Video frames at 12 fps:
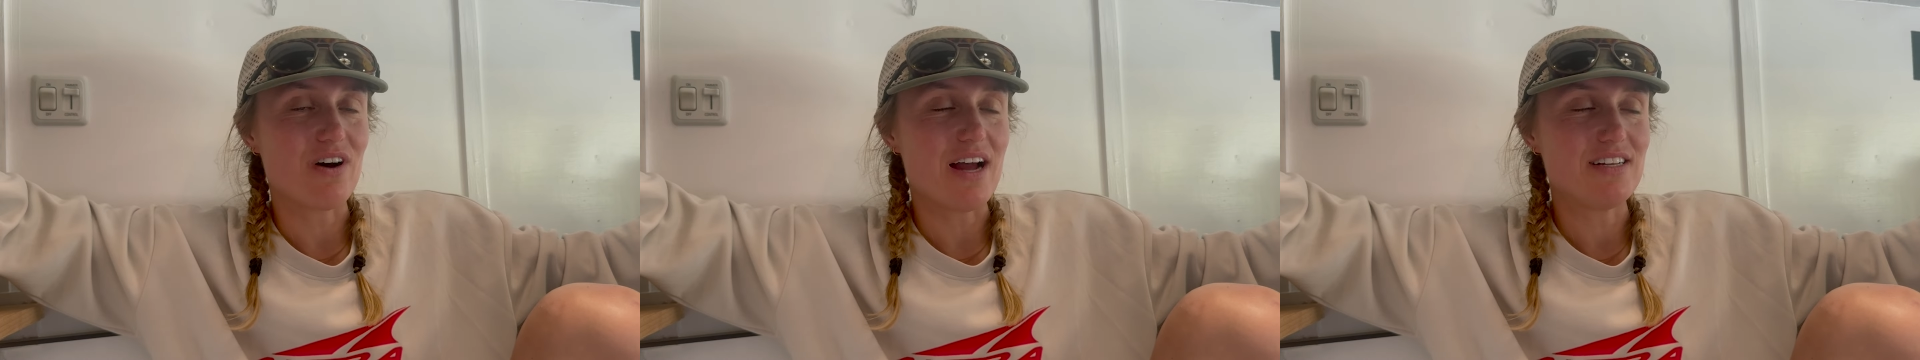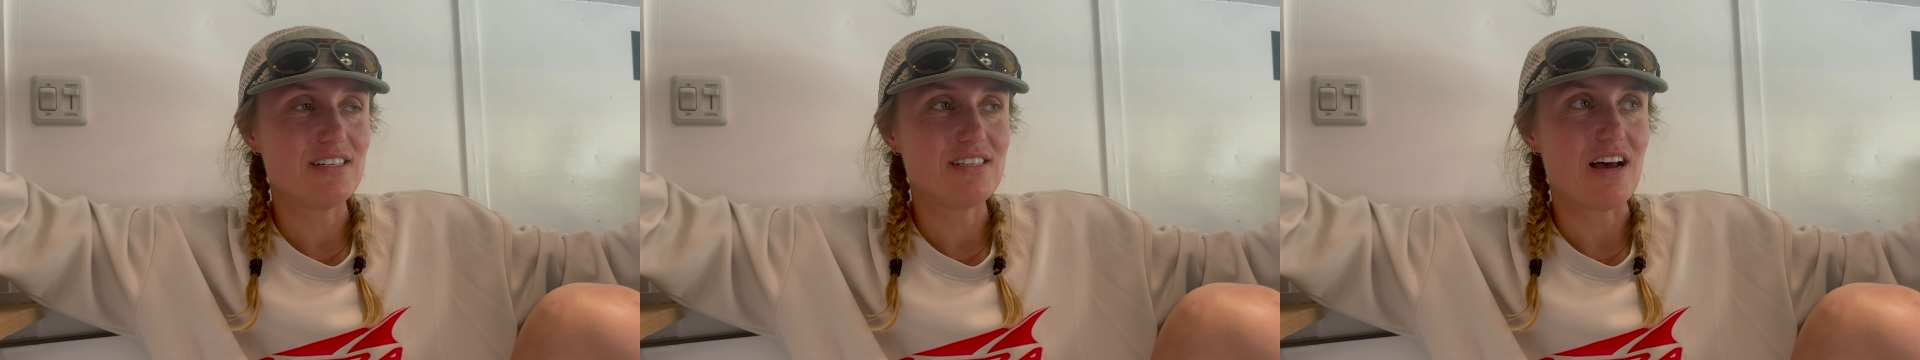I
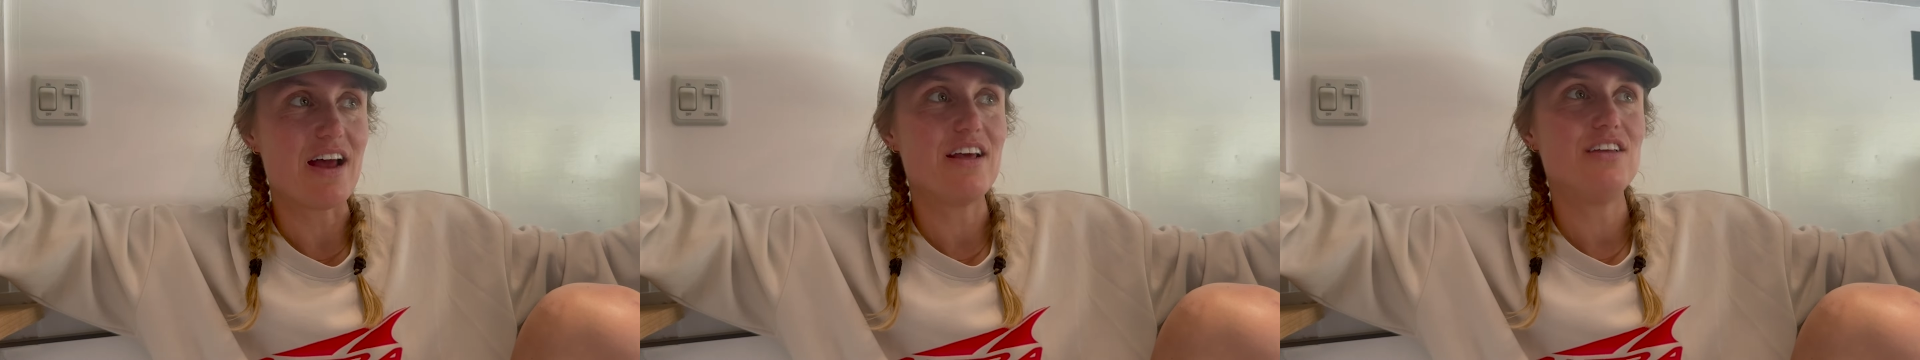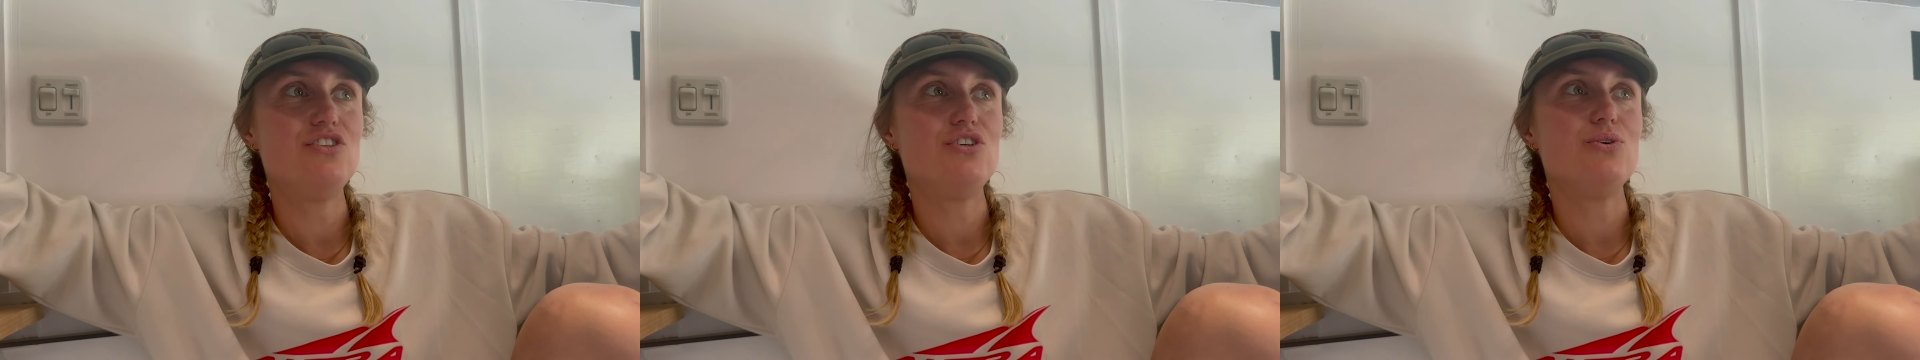
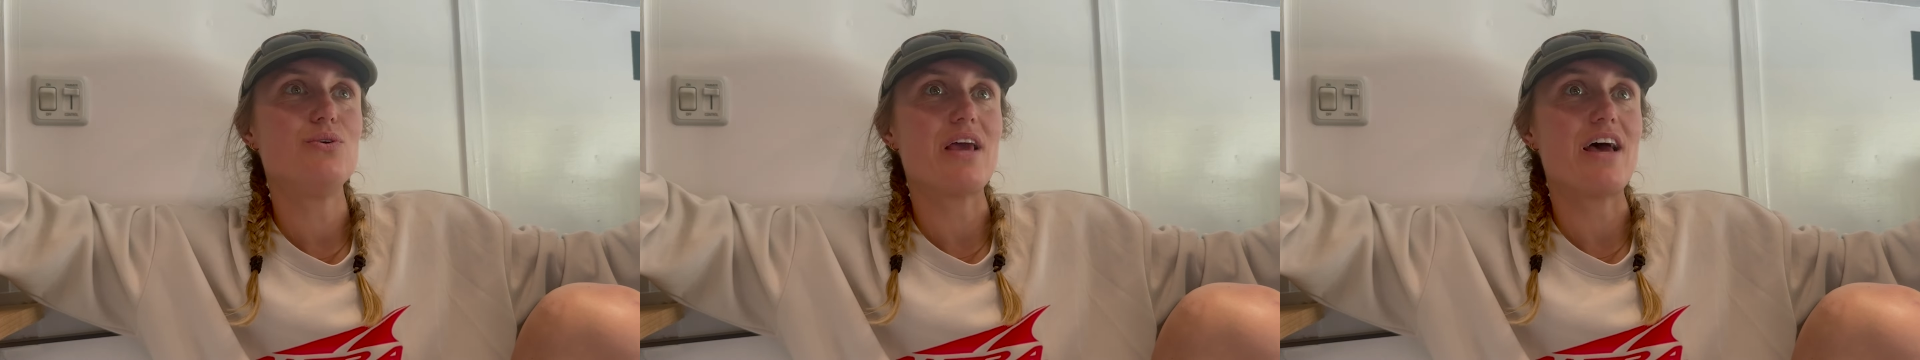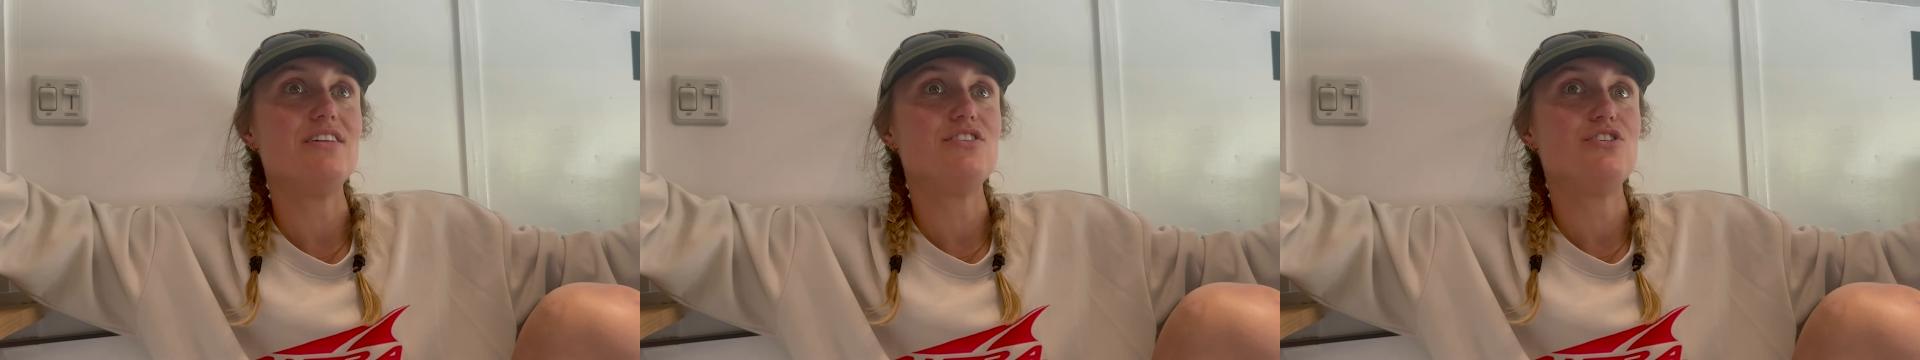decided to
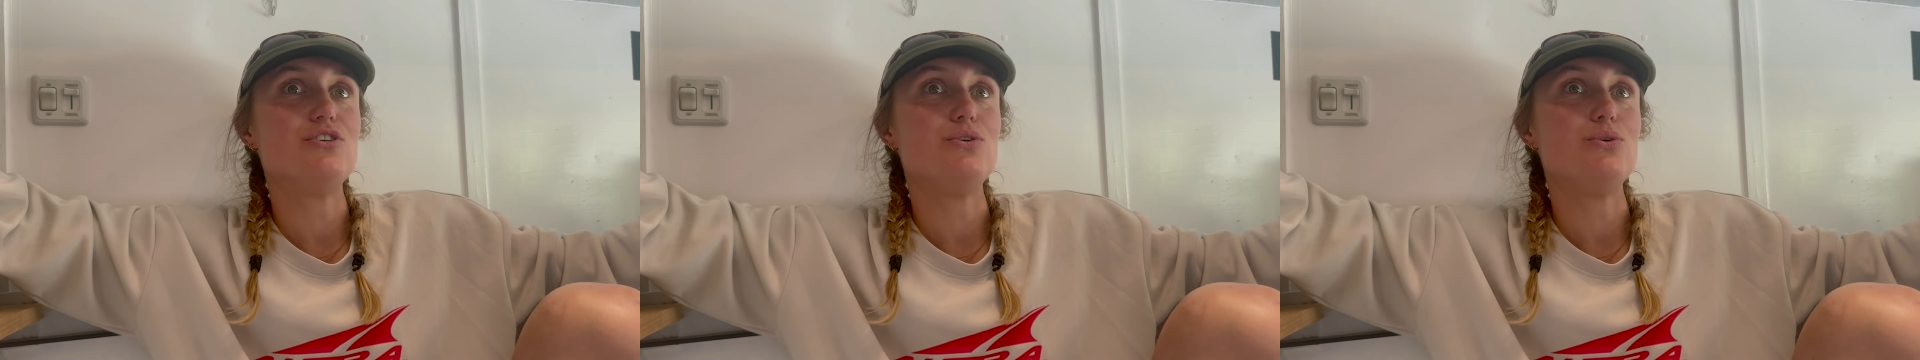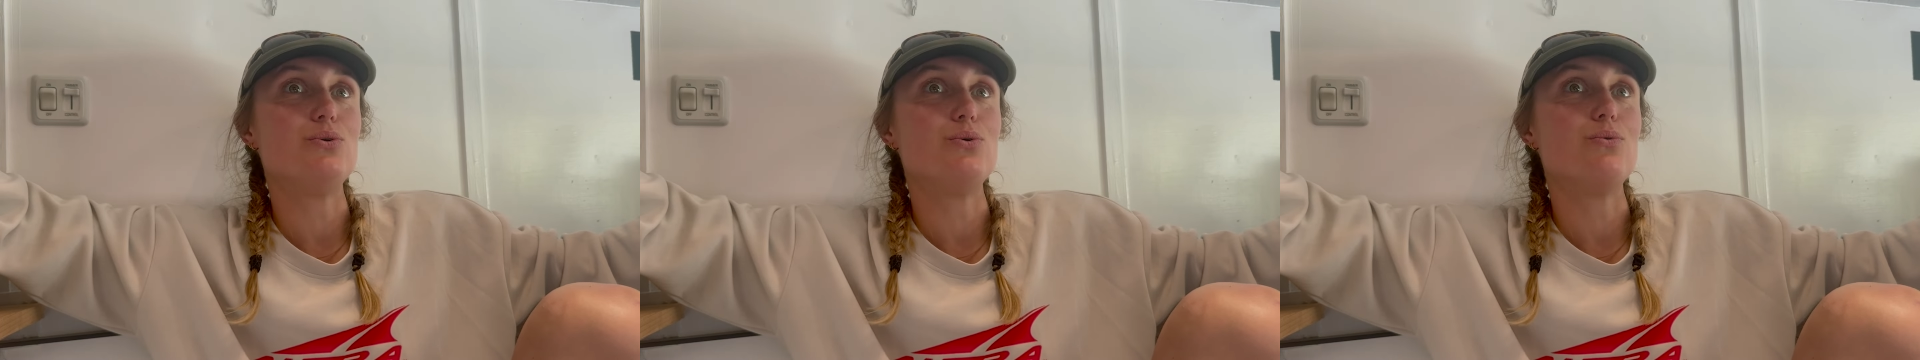get
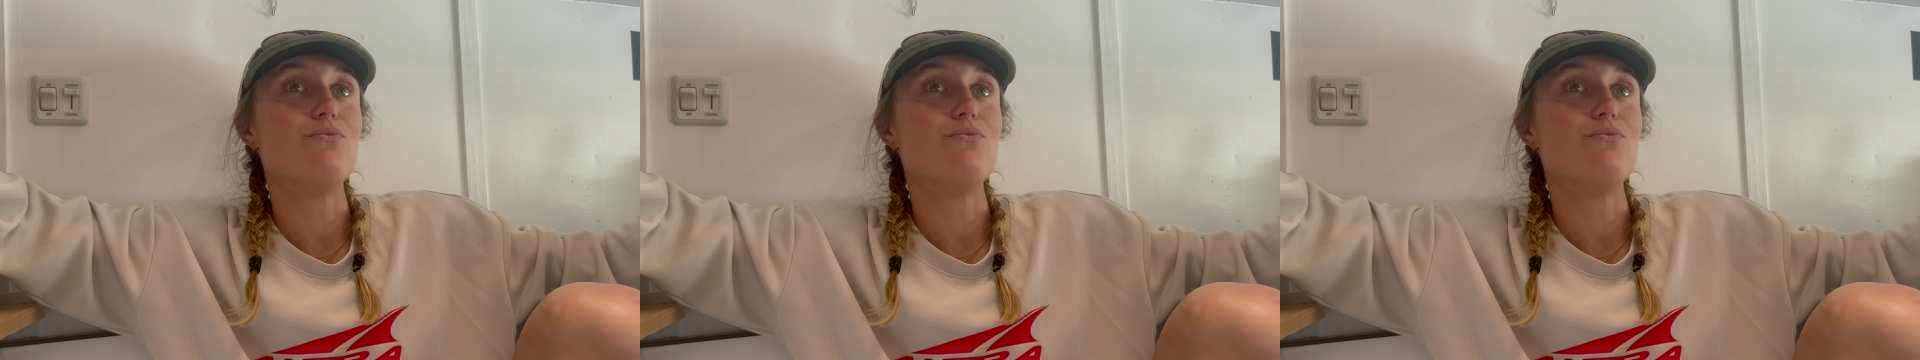to